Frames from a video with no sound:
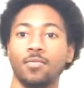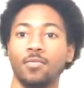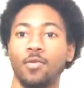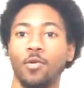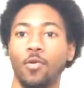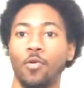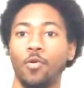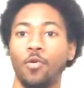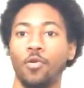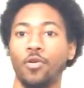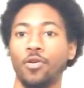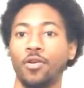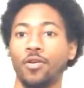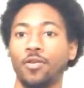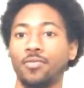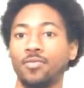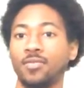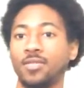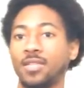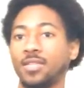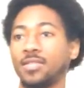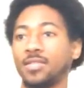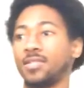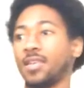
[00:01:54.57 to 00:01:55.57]
or
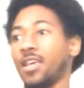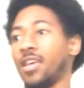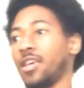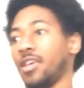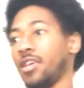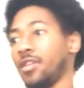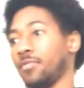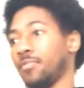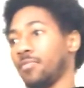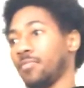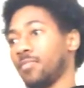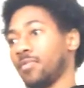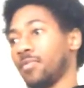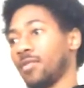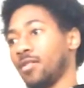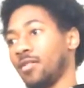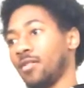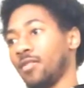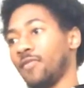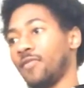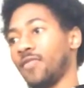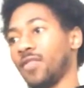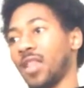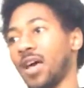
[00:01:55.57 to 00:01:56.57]
the same
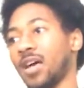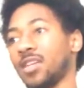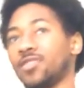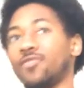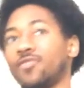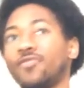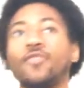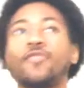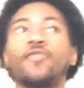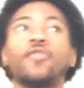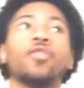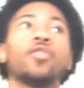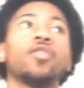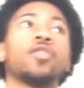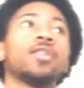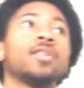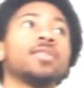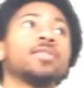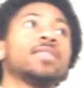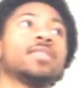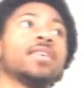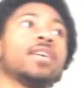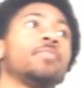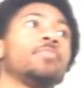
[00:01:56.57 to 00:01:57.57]
philosophy, for
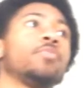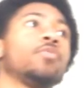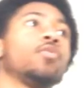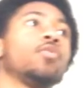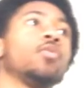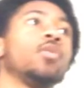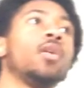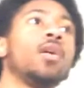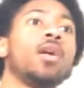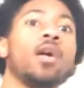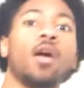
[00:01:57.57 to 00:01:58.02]
example,